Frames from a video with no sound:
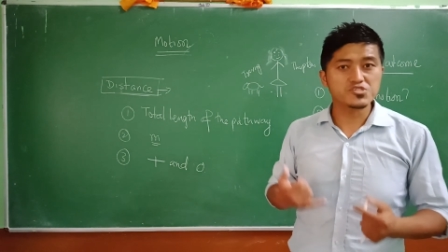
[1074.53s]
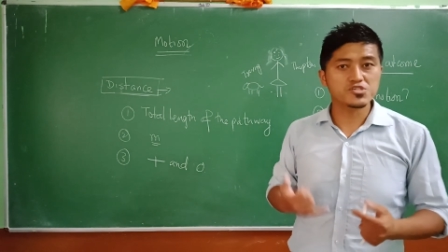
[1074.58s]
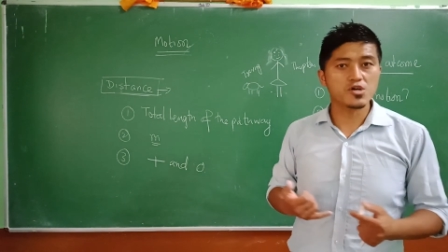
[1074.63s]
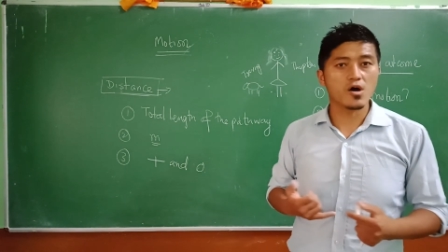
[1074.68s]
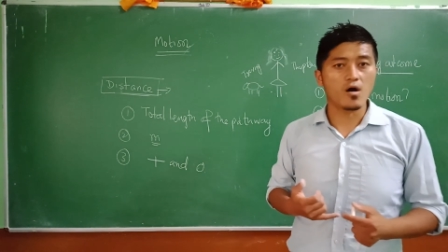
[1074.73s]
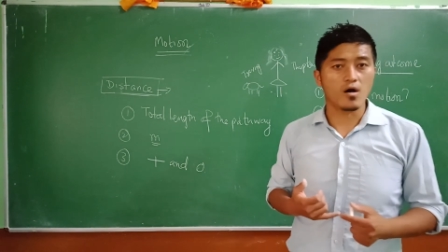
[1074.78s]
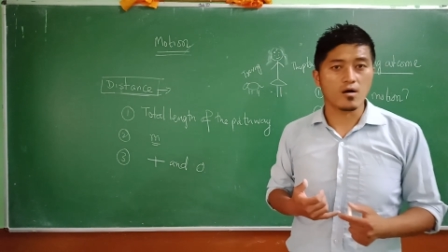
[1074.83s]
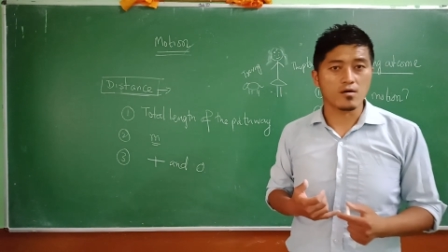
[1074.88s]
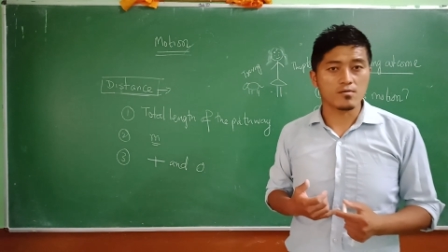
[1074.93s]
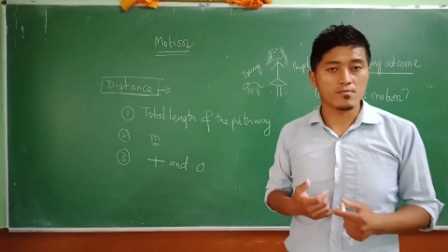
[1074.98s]

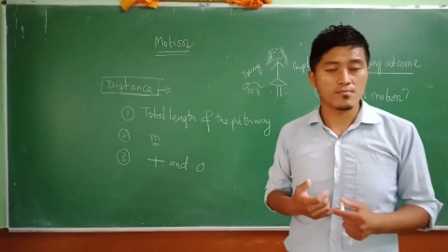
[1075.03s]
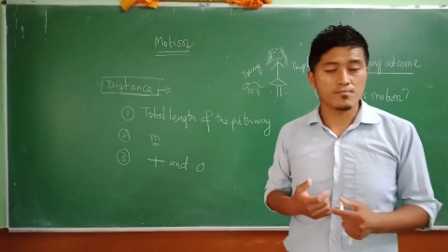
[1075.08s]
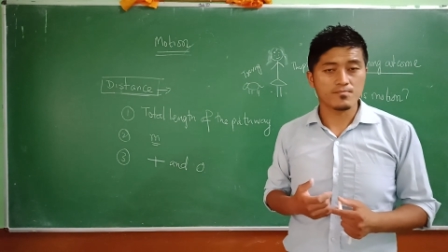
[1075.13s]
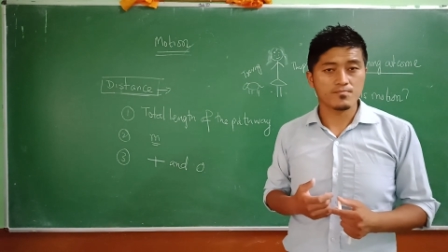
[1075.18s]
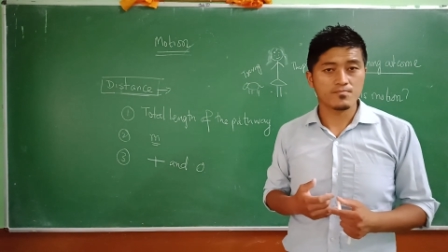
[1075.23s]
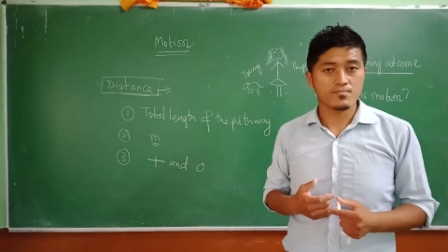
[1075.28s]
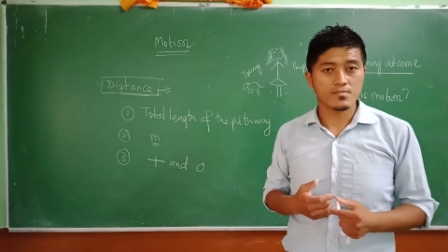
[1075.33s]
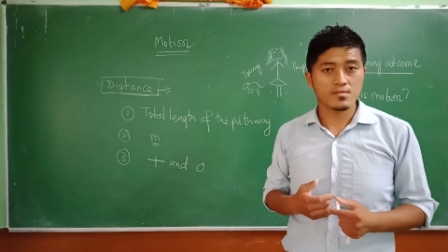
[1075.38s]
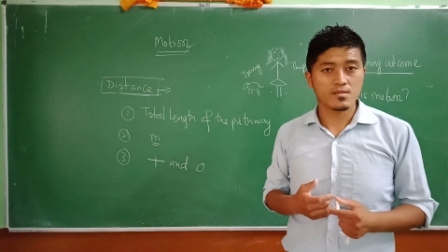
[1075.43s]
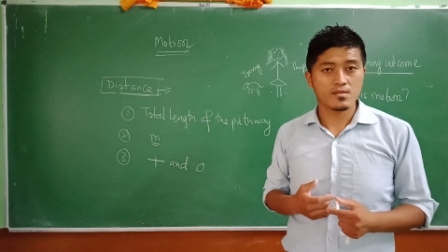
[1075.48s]
dog.
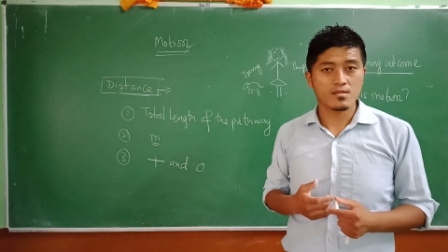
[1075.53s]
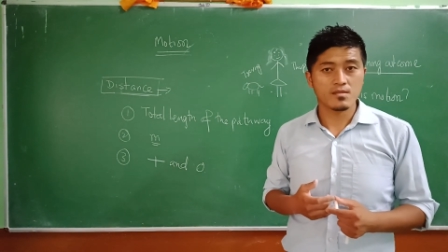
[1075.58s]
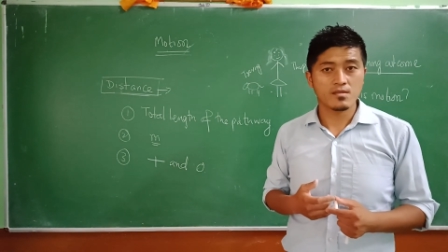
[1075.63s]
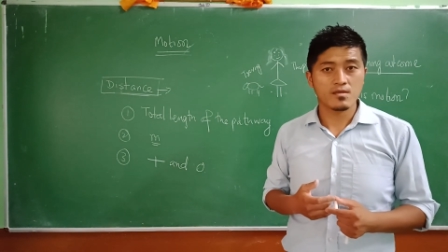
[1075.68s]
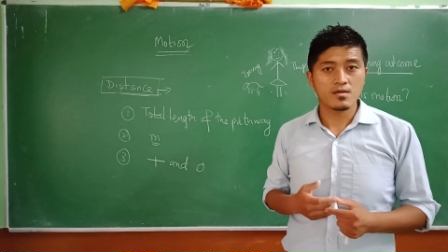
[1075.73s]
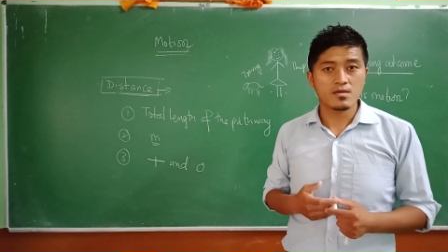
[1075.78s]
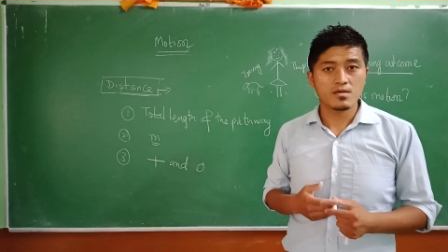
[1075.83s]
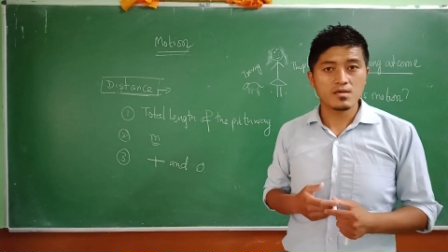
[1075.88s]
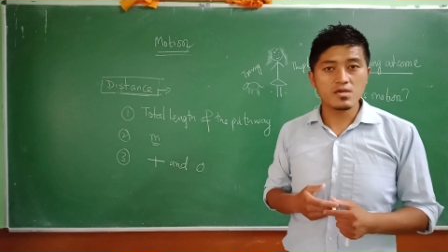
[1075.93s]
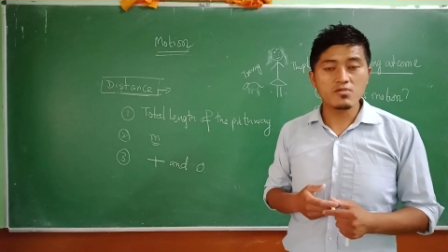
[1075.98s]

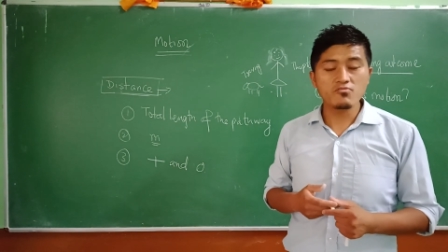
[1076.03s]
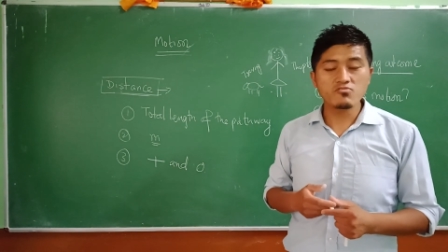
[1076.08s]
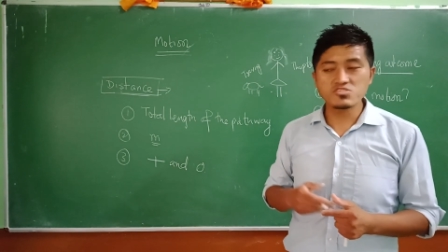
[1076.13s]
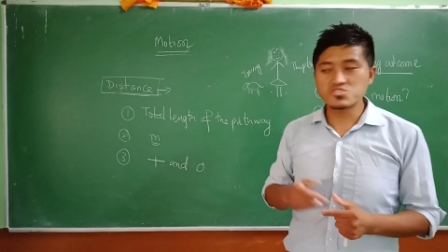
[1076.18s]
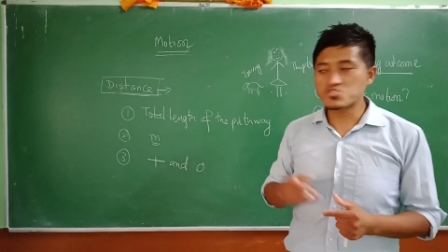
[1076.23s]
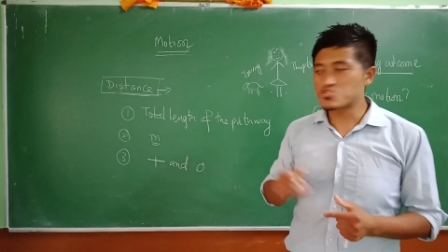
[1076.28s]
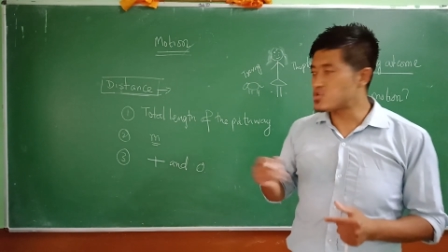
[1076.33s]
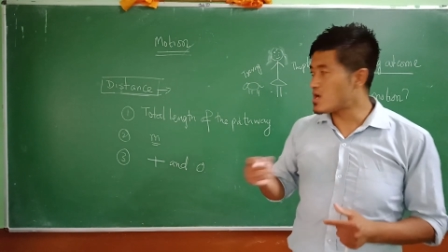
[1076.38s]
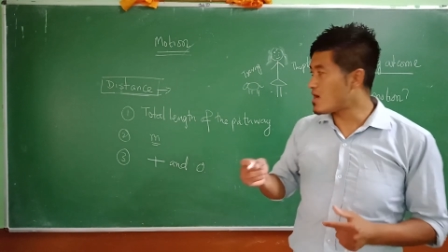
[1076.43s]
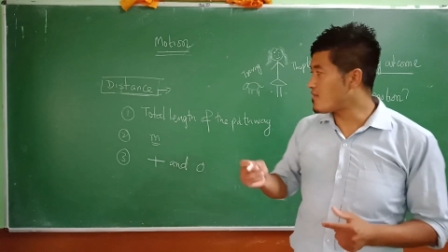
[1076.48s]
He was
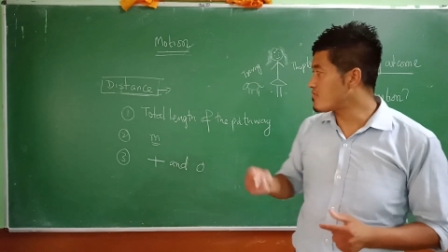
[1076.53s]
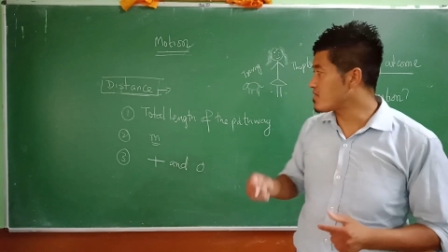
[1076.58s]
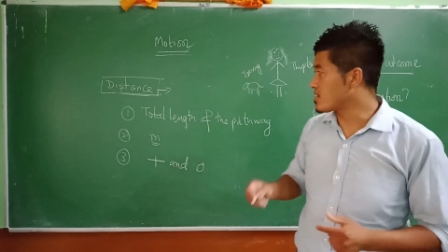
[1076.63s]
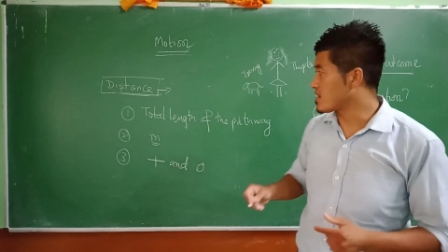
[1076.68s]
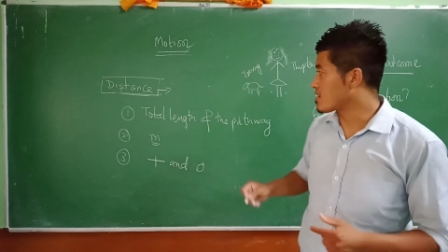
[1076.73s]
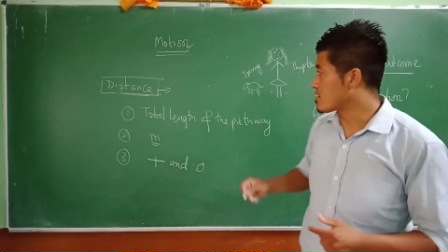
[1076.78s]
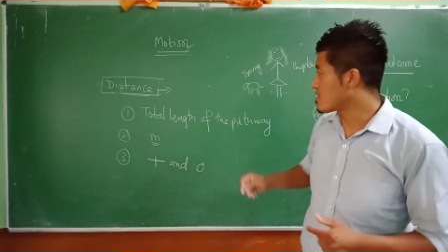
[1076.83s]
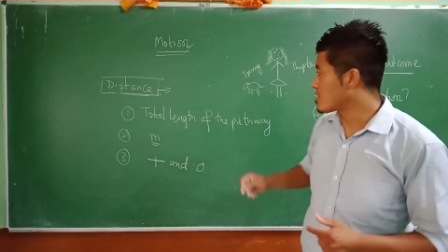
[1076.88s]
traveling,